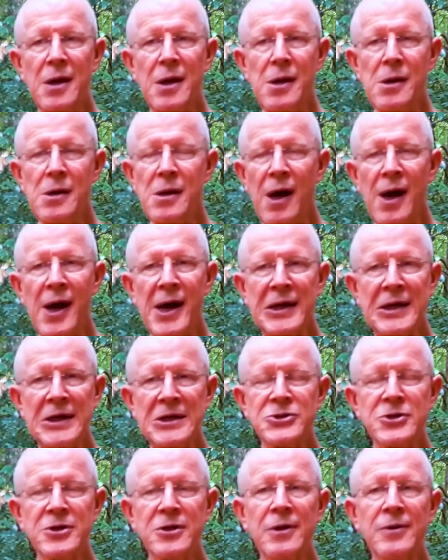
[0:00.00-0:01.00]
lying
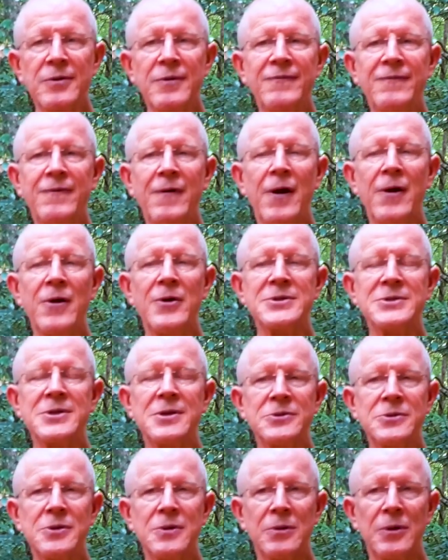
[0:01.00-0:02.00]
injured in the forest
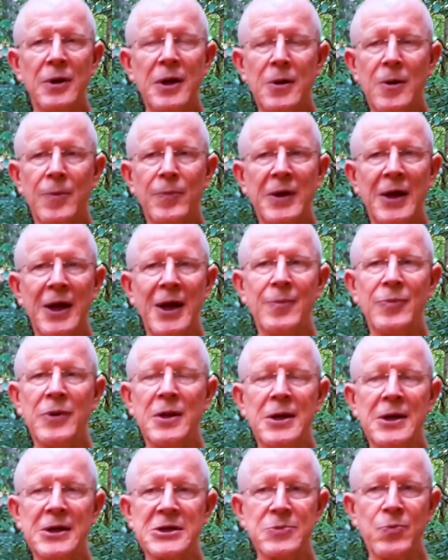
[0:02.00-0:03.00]
until help came the
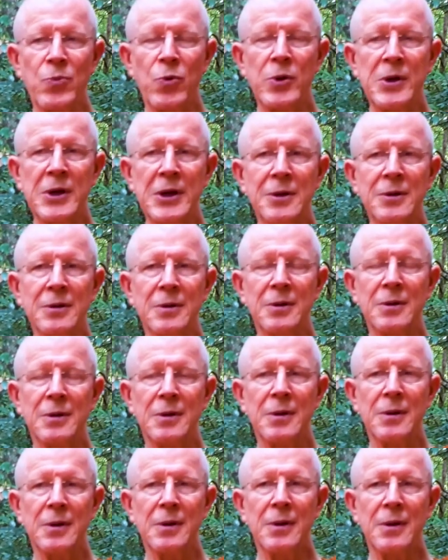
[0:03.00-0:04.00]
next morning.
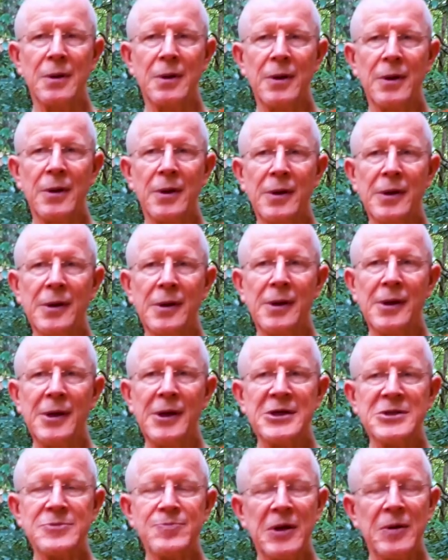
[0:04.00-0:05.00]

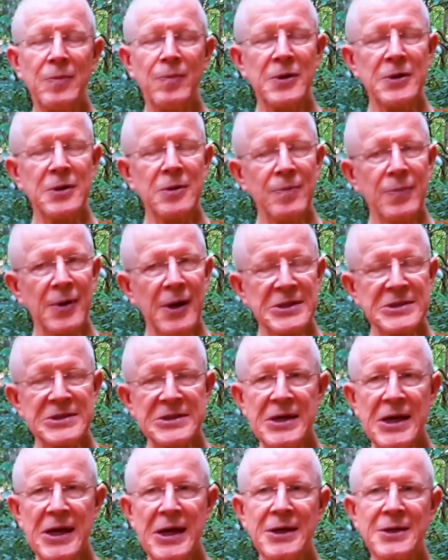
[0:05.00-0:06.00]
He's been bitten by
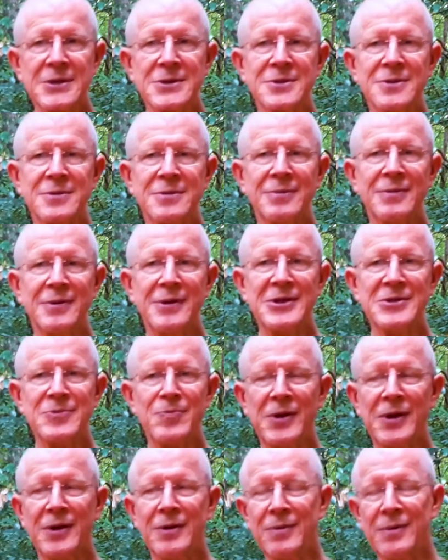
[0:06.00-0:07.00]
snakes, he's
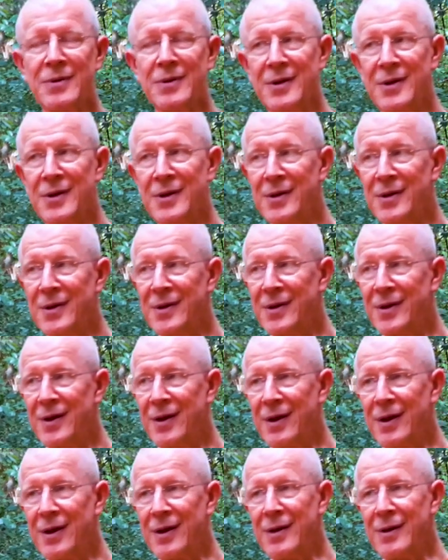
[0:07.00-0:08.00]
been...
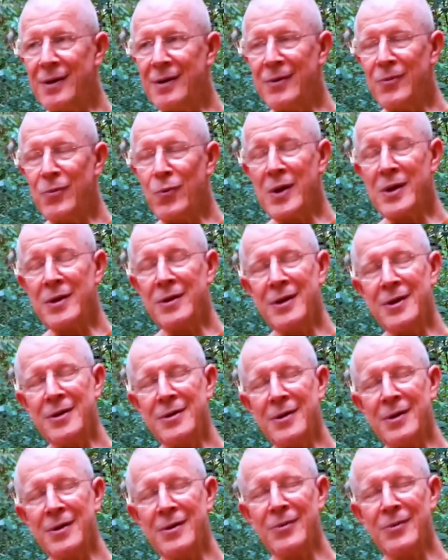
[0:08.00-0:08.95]
one thing, in